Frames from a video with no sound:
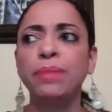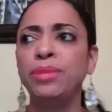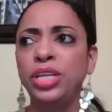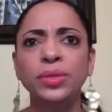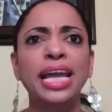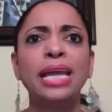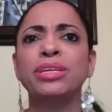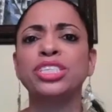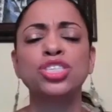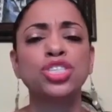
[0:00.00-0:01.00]
I mean, you
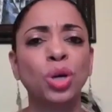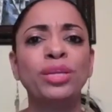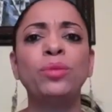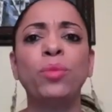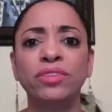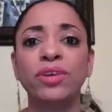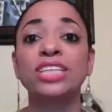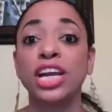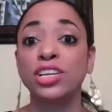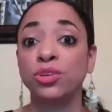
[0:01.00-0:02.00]
name it, just so many wonderful
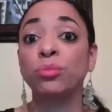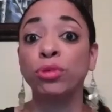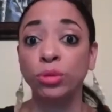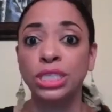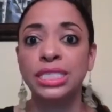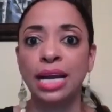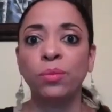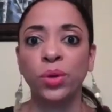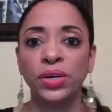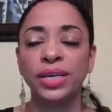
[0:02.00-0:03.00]
educational approaches
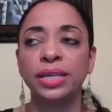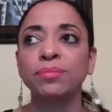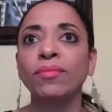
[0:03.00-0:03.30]
that work.